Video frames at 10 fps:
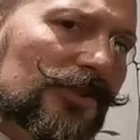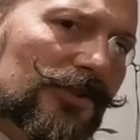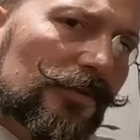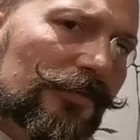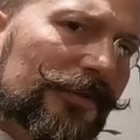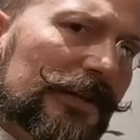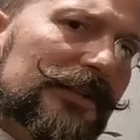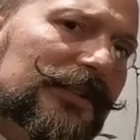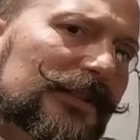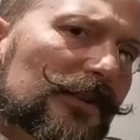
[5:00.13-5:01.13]
soft
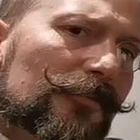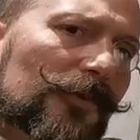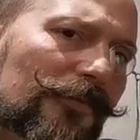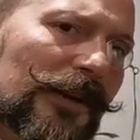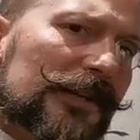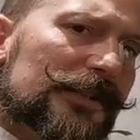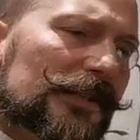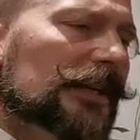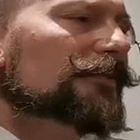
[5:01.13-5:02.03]
and somewhat flexy,